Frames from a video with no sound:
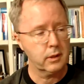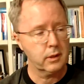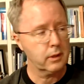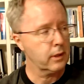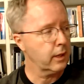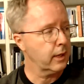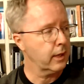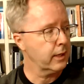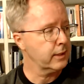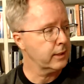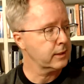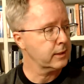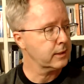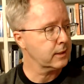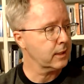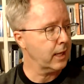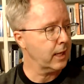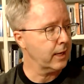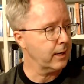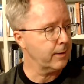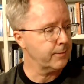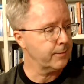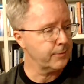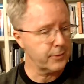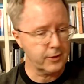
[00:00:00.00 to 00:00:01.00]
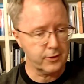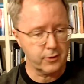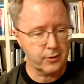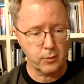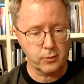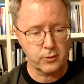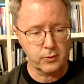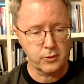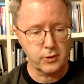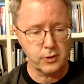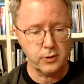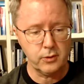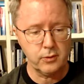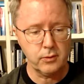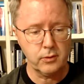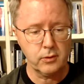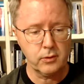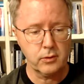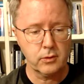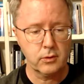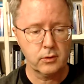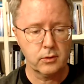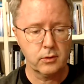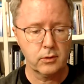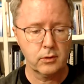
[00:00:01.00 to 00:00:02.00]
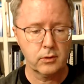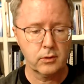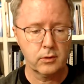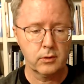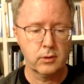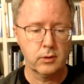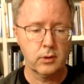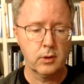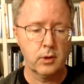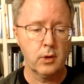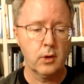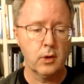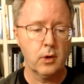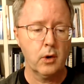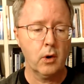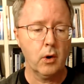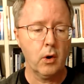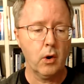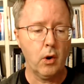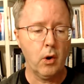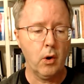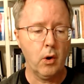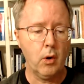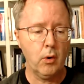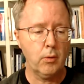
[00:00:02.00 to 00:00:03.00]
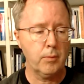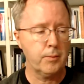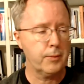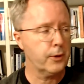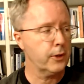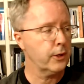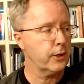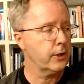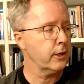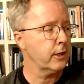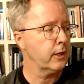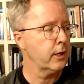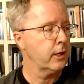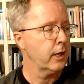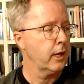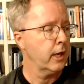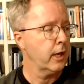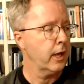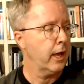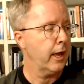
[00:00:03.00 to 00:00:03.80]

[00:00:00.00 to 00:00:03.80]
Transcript: Okay, slide up to the 2, open,